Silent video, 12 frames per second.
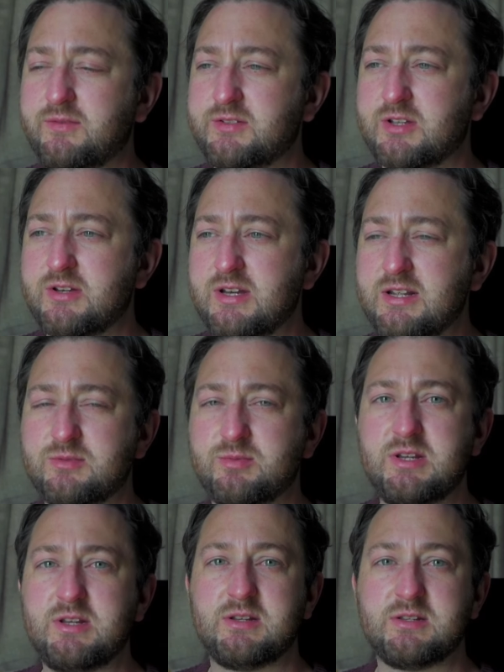So next
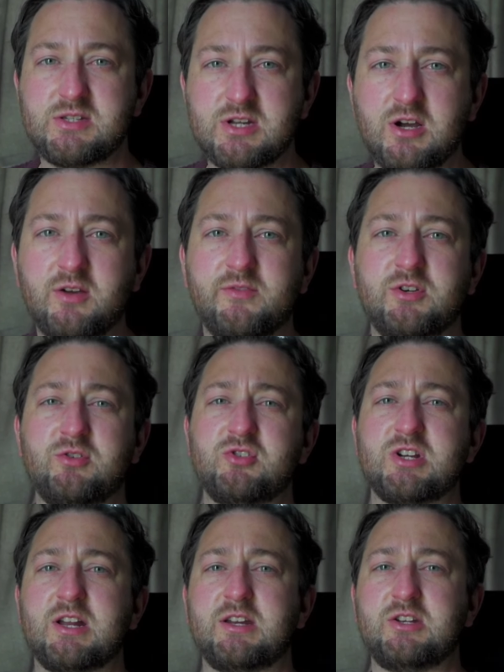week, start of a new
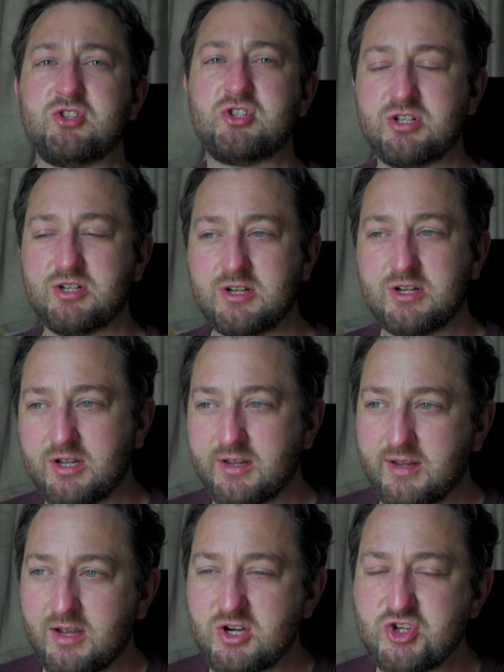challenge.
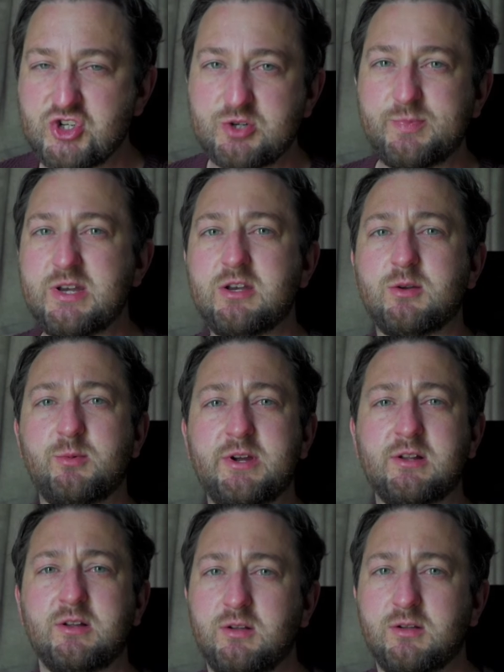I spin the
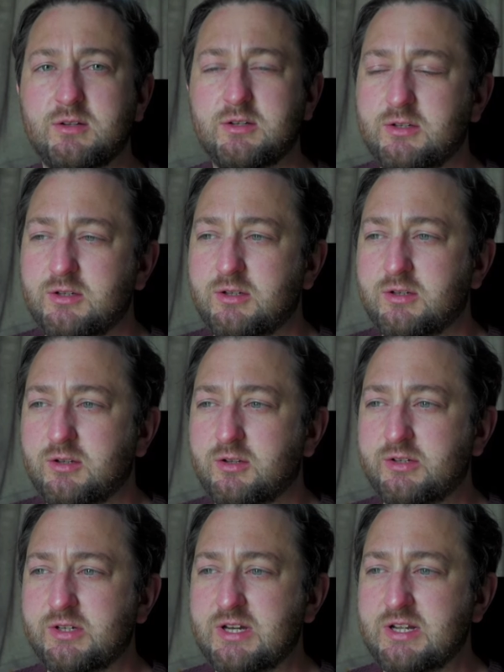wheel on
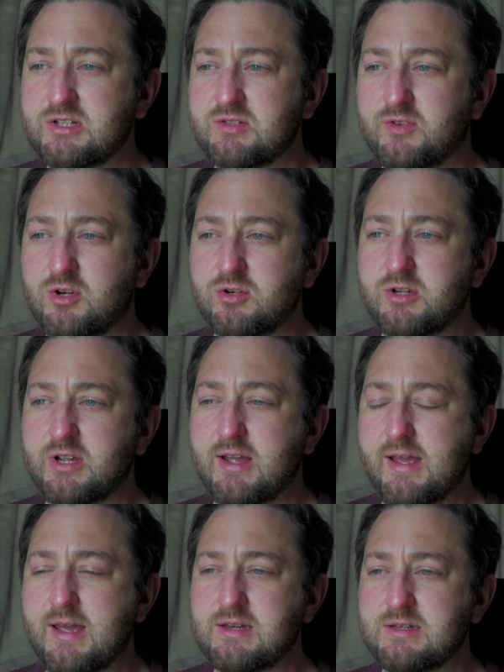the next vlog,
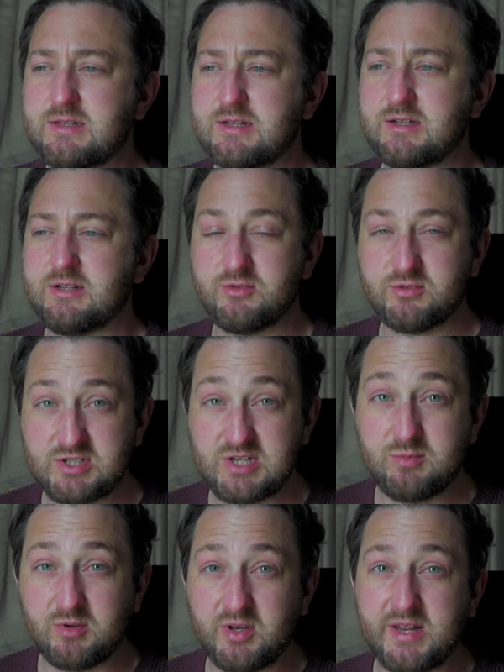and you'll see
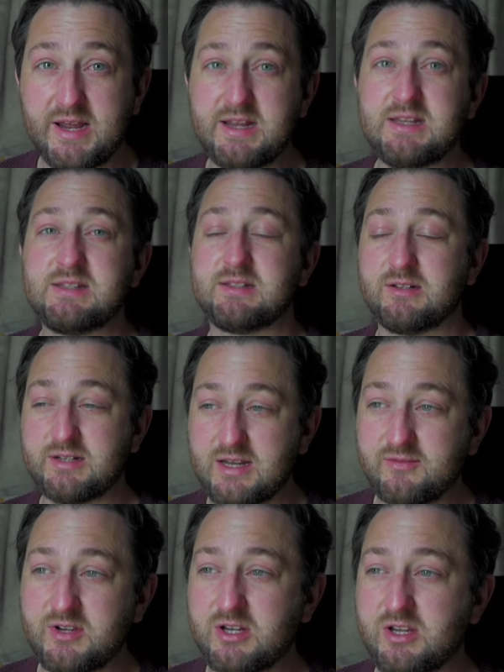what that is. I give
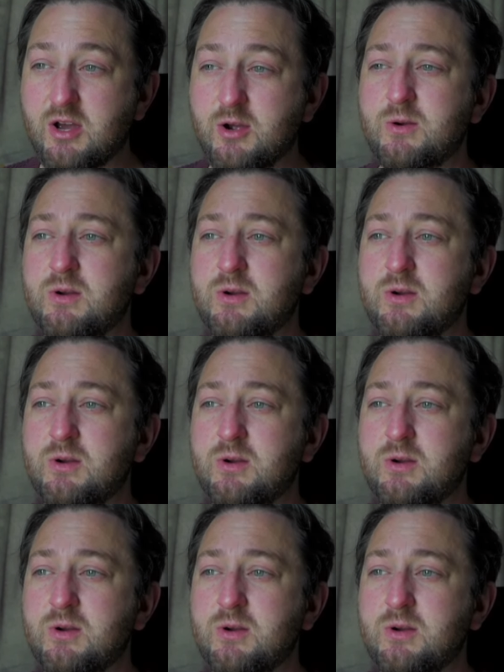it a go.